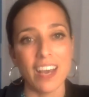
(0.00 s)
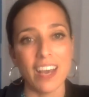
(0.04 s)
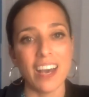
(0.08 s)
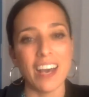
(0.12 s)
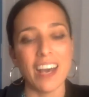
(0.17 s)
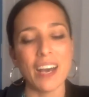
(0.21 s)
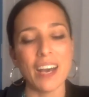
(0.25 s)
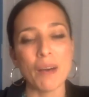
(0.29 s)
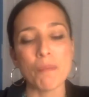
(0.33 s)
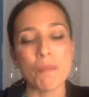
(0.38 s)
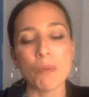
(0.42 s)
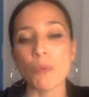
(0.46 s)

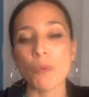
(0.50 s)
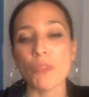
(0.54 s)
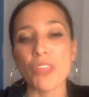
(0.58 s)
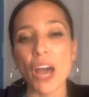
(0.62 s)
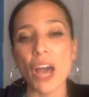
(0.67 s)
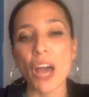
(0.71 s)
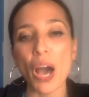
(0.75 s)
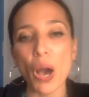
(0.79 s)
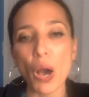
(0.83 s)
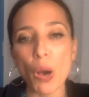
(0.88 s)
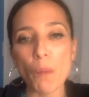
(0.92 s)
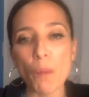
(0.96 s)
Uh, but with the
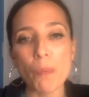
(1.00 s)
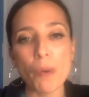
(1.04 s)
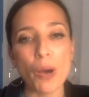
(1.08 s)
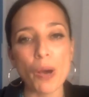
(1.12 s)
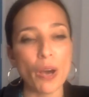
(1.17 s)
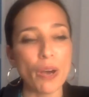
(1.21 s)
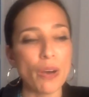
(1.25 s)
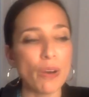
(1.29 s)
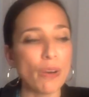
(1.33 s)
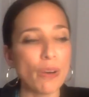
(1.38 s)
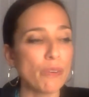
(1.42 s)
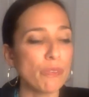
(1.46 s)
help
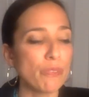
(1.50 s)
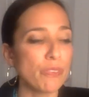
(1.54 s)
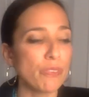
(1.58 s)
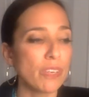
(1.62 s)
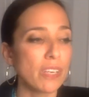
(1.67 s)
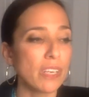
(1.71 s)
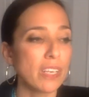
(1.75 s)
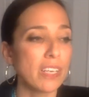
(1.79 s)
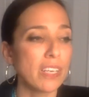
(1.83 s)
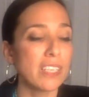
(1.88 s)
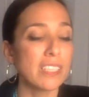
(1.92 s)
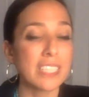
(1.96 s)
of
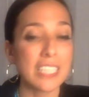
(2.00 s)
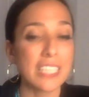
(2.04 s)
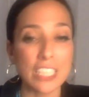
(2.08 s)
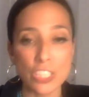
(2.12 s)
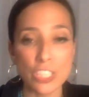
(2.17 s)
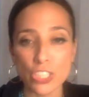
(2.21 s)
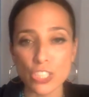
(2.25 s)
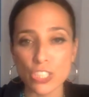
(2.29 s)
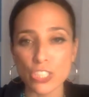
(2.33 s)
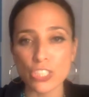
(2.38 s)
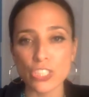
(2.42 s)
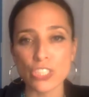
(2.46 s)

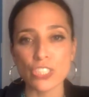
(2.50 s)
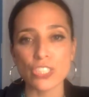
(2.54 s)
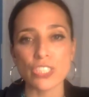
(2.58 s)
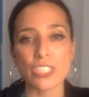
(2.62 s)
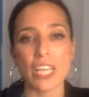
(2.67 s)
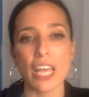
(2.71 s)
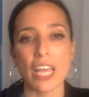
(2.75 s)
teachers